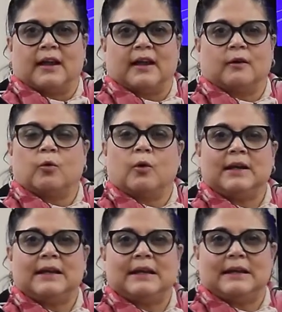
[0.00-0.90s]
and
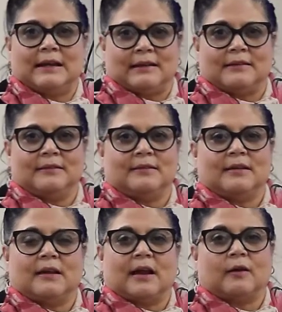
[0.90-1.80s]
what it is
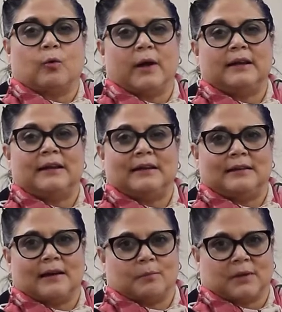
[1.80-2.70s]
and when it
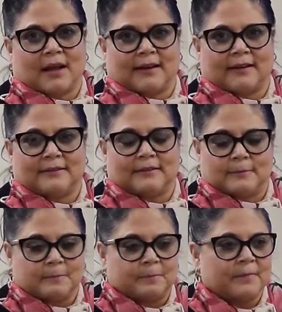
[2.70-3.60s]
applies.
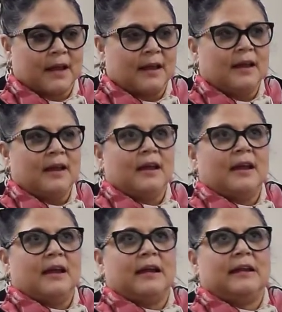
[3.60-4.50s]

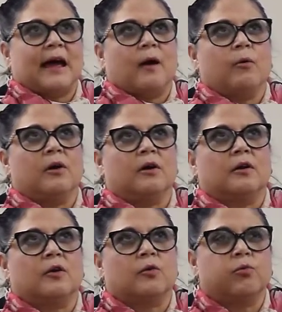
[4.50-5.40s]
In our
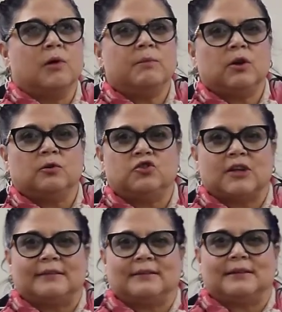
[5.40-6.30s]
criminal
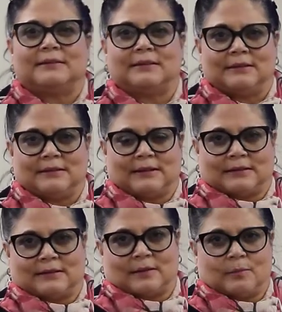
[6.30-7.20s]
justice
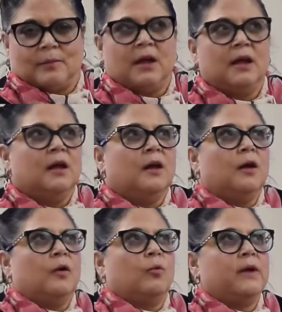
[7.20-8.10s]
system,
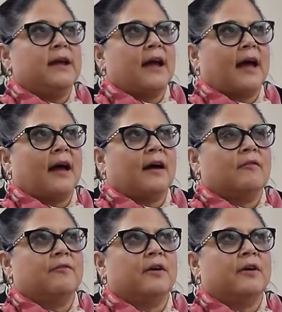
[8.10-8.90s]
we have